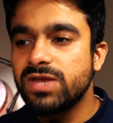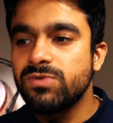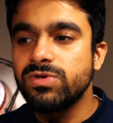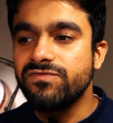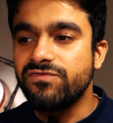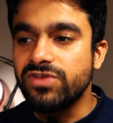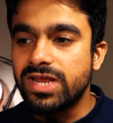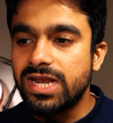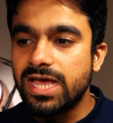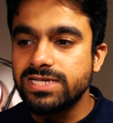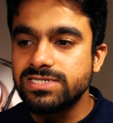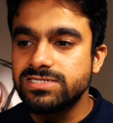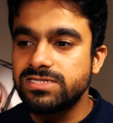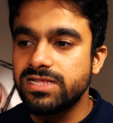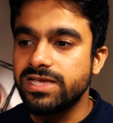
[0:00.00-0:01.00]
that we've
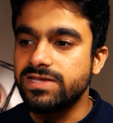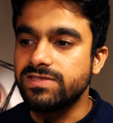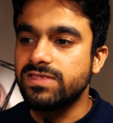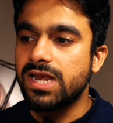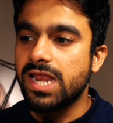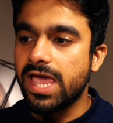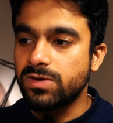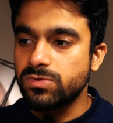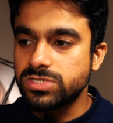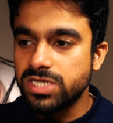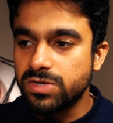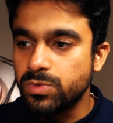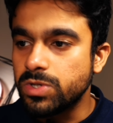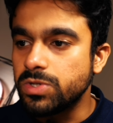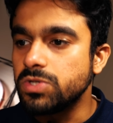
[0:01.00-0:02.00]
realized, like the language
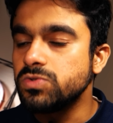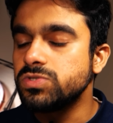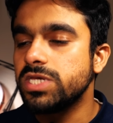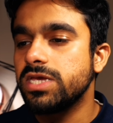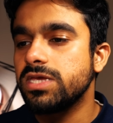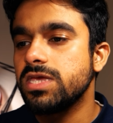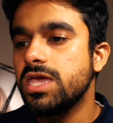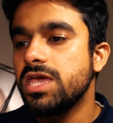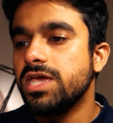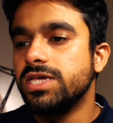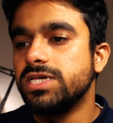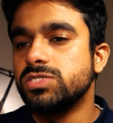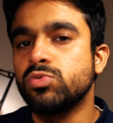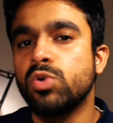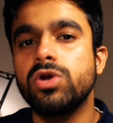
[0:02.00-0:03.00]
that we're using
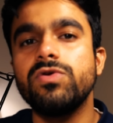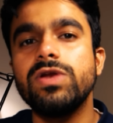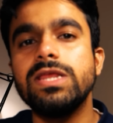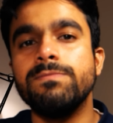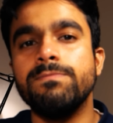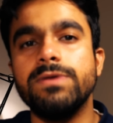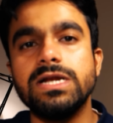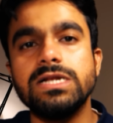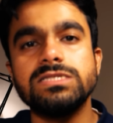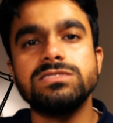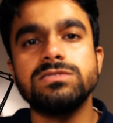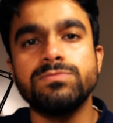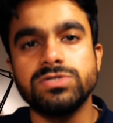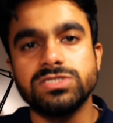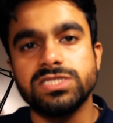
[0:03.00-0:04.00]
is what really builds
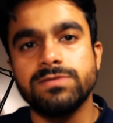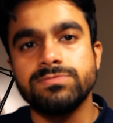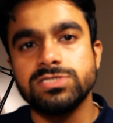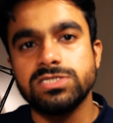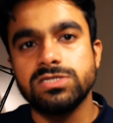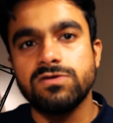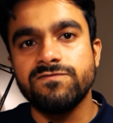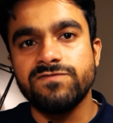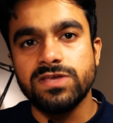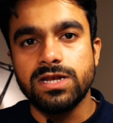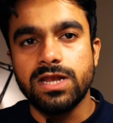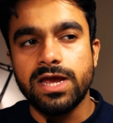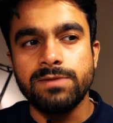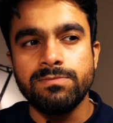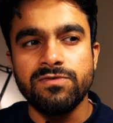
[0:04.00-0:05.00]
the perception of the
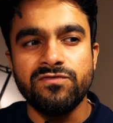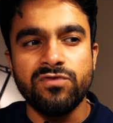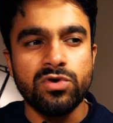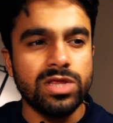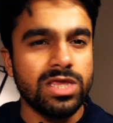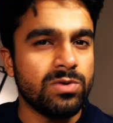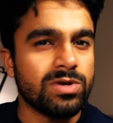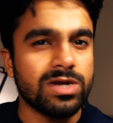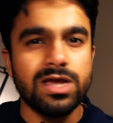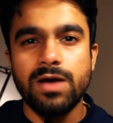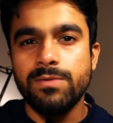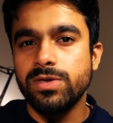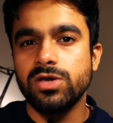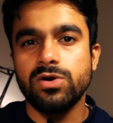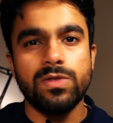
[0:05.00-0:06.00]
client before even
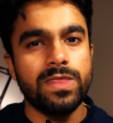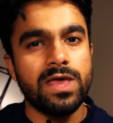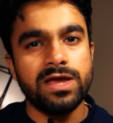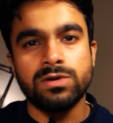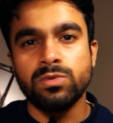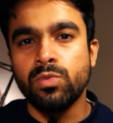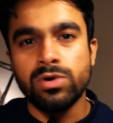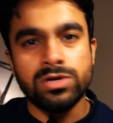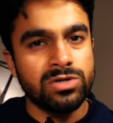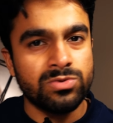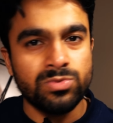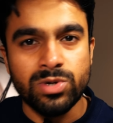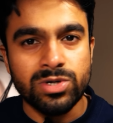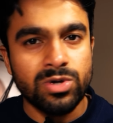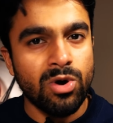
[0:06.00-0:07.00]
coming on that
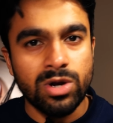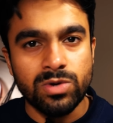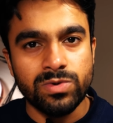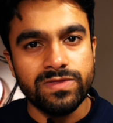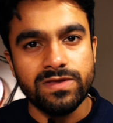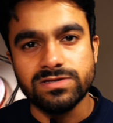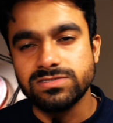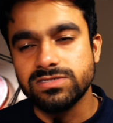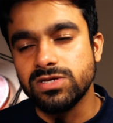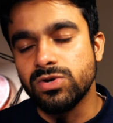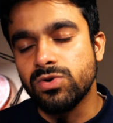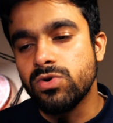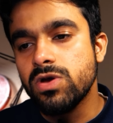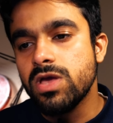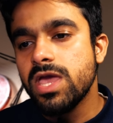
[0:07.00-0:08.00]
one-on-one call with us, you
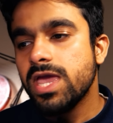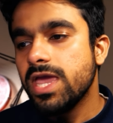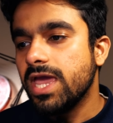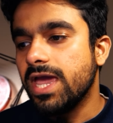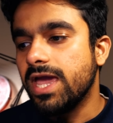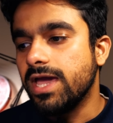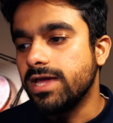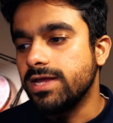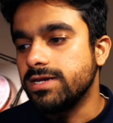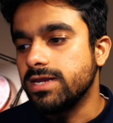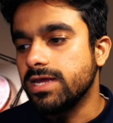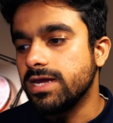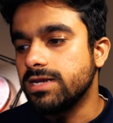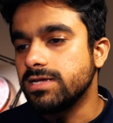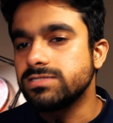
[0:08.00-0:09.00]
know. And
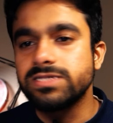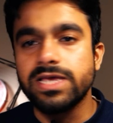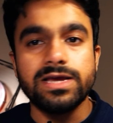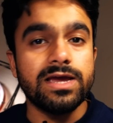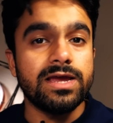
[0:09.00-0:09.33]
it is like a